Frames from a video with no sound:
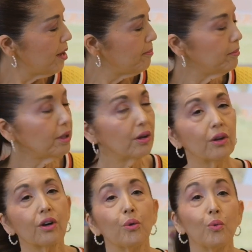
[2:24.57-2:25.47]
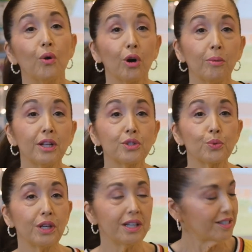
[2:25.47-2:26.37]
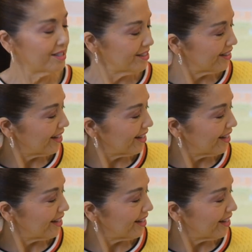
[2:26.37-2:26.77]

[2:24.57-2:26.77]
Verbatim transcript: milk warm and sweet."